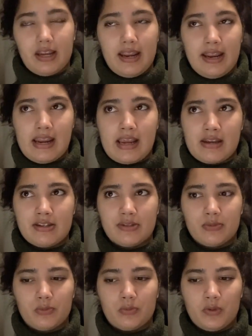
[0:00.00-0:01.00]
And
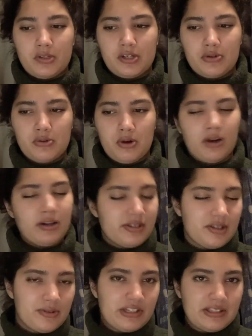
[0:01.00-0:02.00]
when you aren't
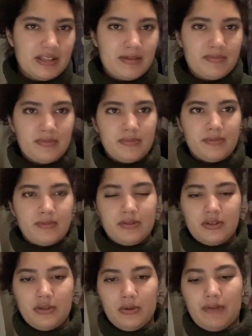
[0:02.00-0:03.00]
using them,
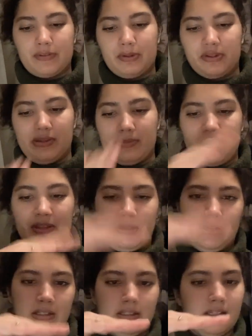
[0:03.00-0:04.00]
you have to put them
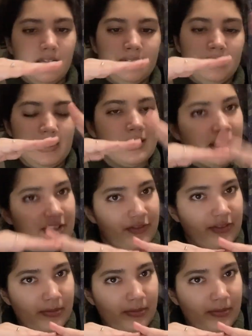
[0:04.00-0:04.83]
either on like the edge of your